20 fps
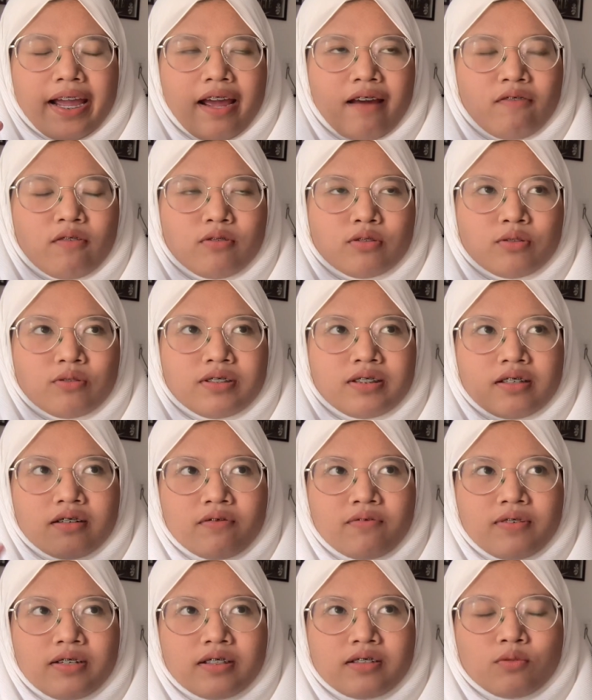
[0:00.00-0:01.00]
also
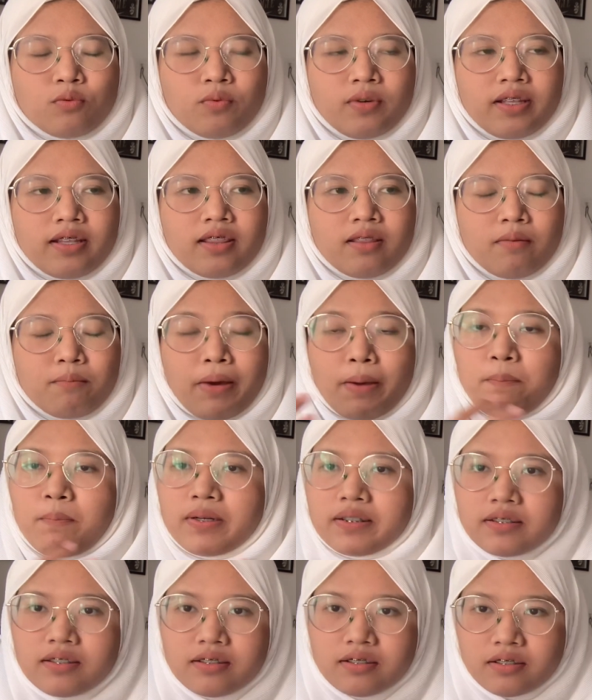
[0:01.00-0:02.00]
servers with my
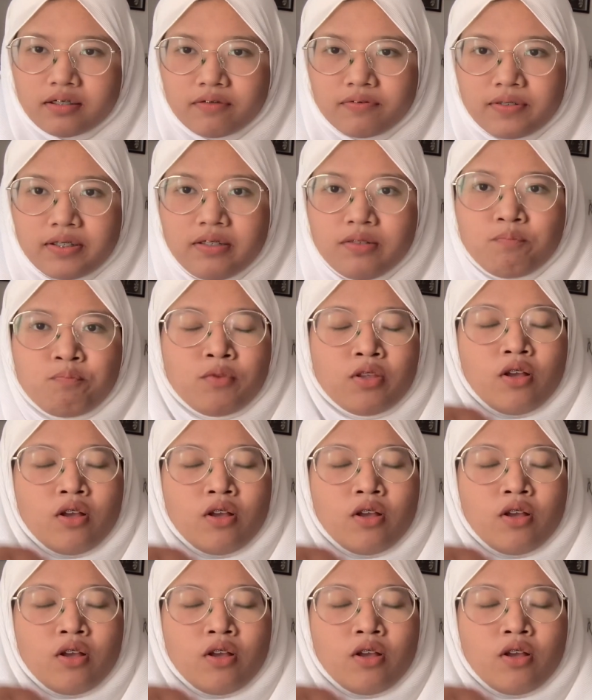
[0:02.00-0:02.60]
personal server,